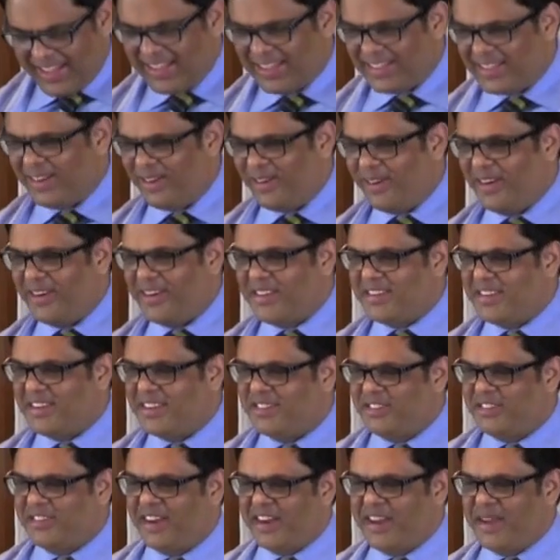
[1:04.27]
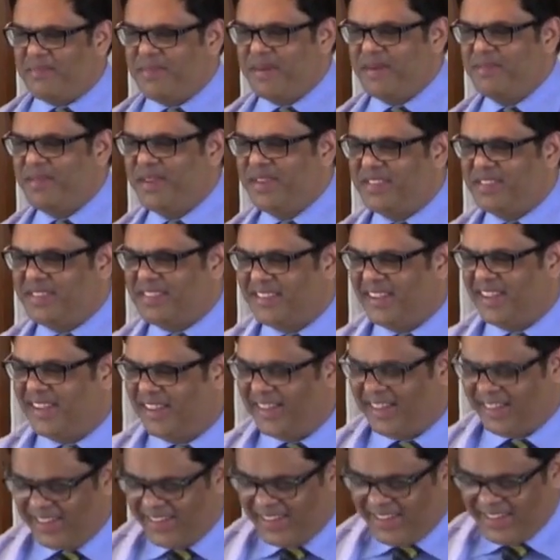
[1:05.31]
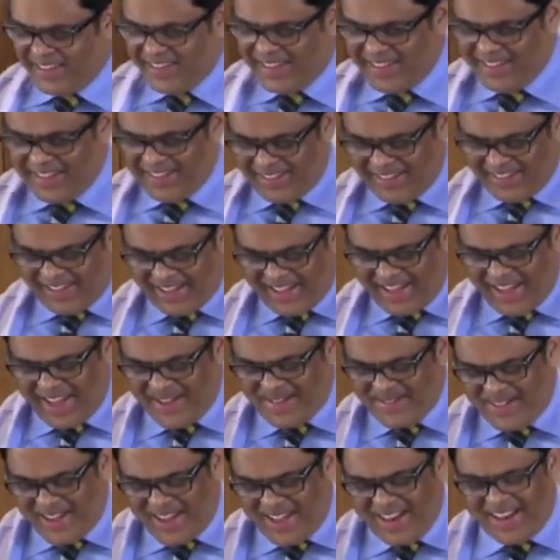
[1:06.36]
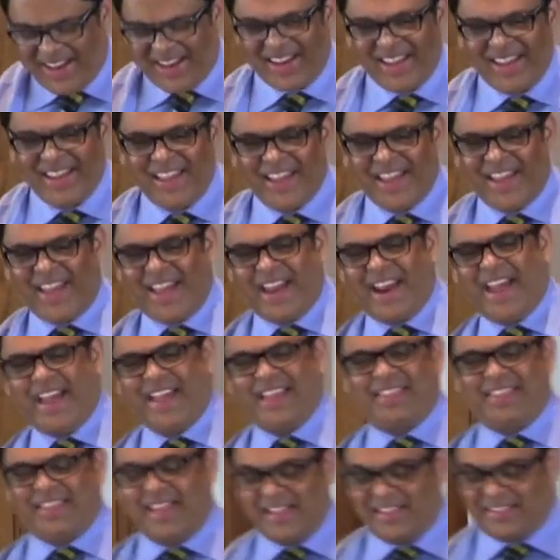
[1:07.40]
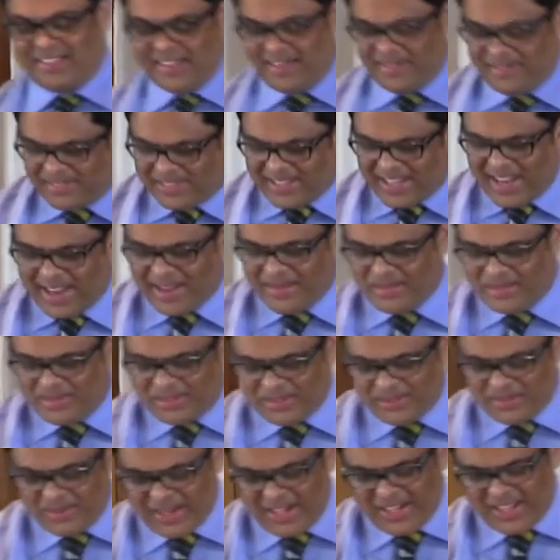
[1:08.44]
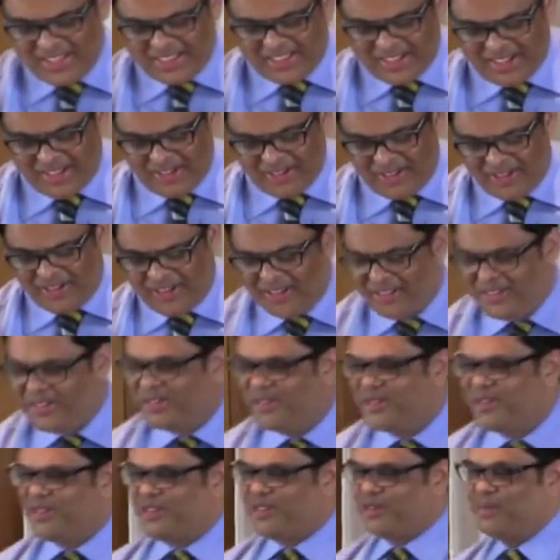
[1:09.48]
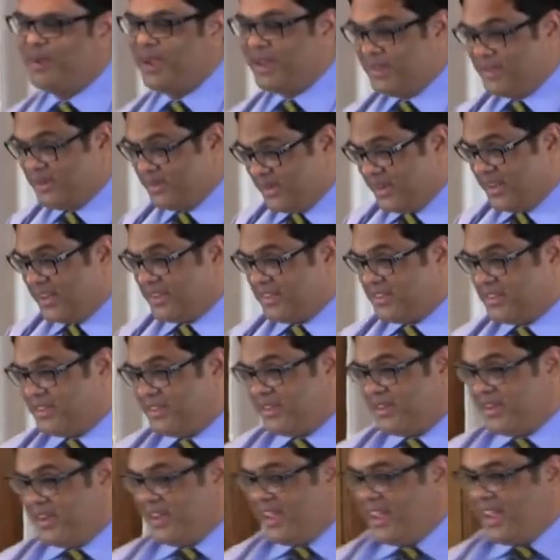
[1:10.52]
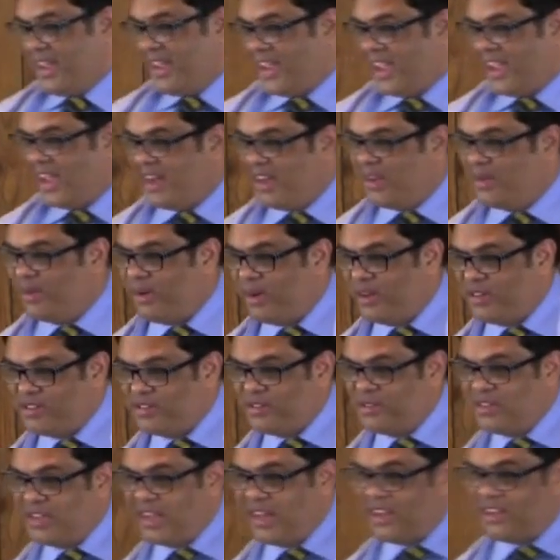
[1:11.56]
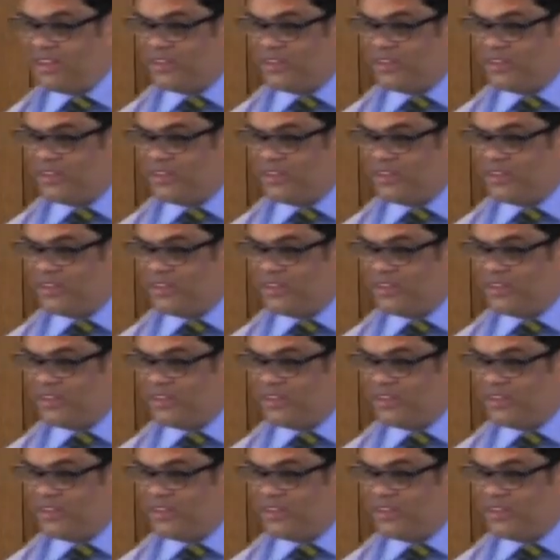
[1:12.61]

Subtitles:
The Lord says, shut up and be still. Amen. And I think sometimes we need the Lord to speak to us, and he wants to tell